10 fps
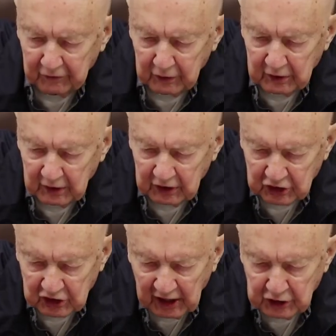different
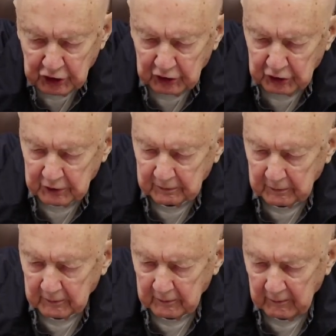stations.
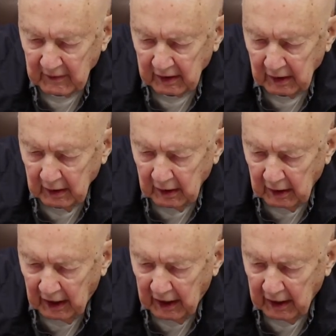
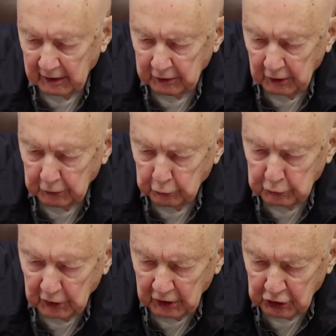And
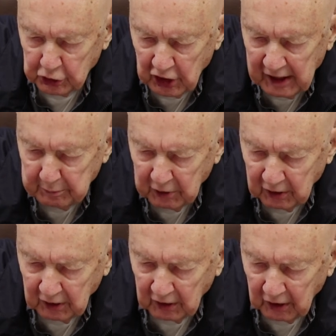due to the shape
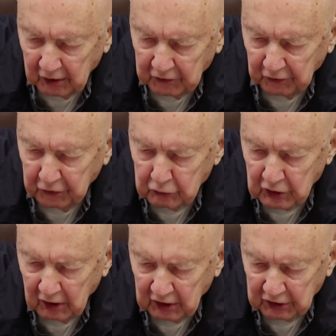of the
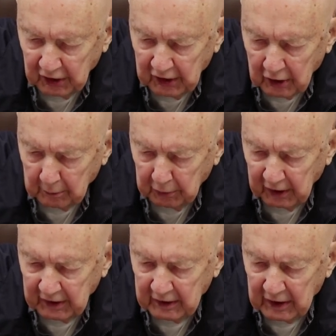fuselage of the
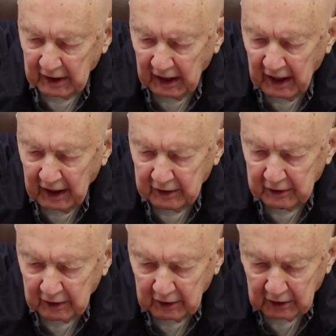airplane
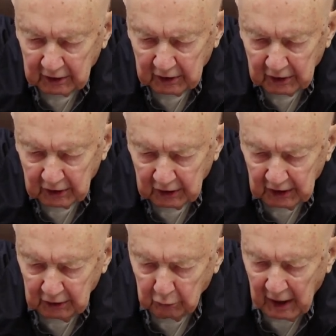and
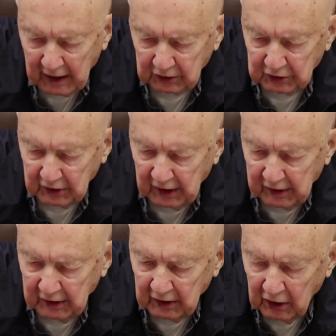the racks
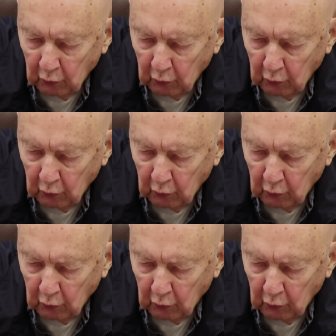getting